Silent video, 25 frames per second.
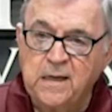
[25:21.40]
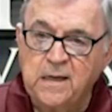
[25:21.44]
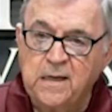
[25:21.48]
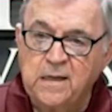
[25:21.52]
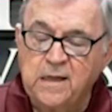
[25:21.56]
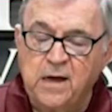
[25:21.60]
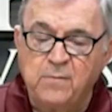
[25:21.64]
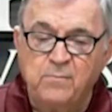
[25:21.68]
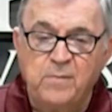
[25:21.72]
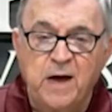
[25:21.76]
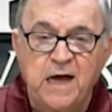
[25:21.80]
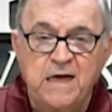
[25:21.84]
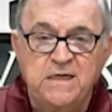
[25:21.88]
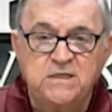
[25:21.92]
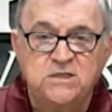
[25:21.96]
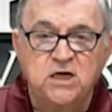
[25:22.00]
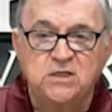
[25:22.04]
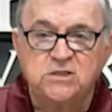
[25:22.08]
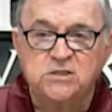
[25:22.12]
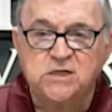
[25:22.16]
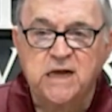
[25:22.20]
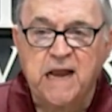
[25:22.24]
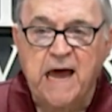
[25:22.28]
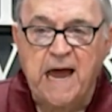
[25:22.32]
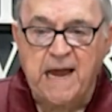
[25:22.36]
that makes
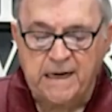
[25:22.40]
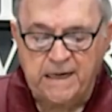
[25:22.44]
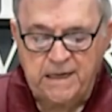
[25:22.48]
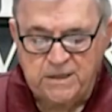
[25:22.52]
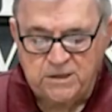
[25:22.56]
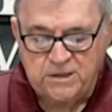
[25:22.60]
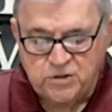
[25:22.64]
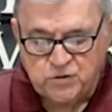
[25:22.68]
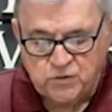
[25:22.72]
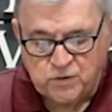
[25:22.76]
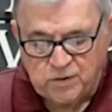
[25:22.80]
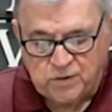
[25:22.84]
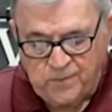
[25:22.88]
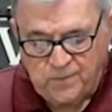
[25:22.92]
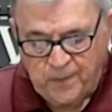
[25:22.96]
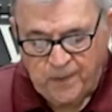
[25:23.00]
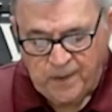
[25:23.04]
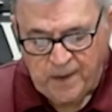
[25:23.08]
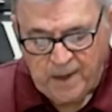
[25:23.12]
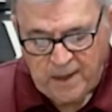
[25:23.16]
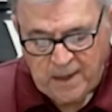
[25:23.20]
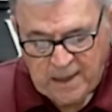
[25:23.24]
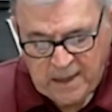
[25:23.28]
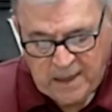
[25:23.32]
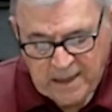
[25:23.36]
us like Israel
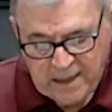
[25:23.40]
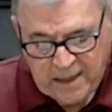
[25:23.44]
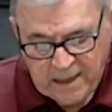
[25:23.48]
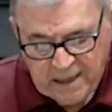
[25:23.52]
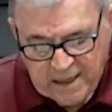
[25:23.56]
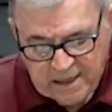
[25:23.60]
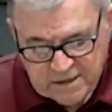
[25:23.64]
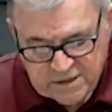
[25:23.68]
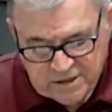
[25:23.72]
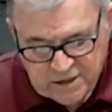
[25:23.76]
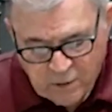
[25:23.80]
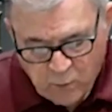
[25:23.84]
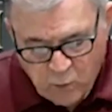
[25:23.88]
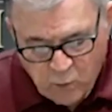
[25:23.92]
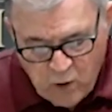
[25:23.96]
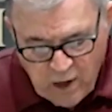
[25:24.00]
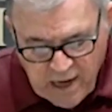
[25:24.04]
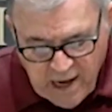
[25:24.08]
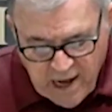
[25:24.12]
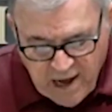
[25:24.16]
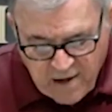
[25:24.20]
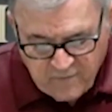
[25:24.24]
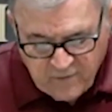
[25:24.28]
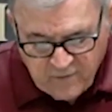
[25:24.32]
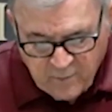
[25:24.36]
is that we
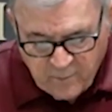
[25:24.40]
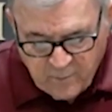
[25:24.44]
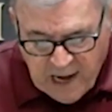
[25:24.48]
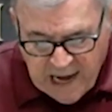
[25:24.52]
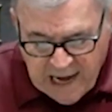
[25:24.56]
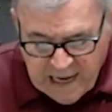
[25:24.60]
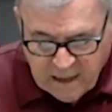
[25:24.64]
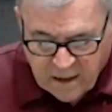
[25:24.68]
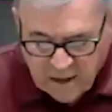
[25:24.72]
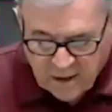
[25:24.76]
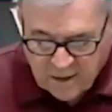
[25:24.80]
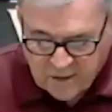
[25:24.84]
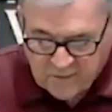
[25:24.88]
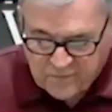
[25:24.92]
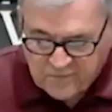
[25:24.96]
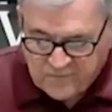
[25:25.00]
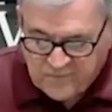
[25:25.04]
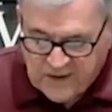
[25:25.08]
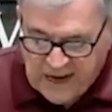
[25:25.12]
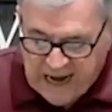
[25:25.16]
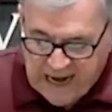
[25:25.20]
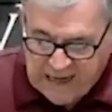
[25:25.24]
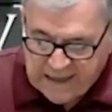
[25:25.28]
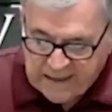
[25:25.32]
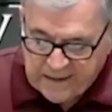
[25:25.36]
have a battle to
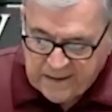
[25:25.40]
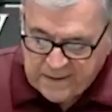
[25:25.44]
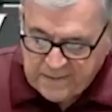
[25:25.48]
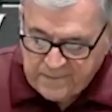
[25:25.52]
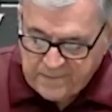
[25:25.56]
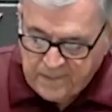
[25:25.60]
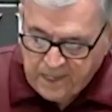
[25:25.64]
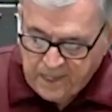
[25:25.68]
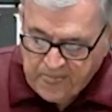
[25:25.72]
fight.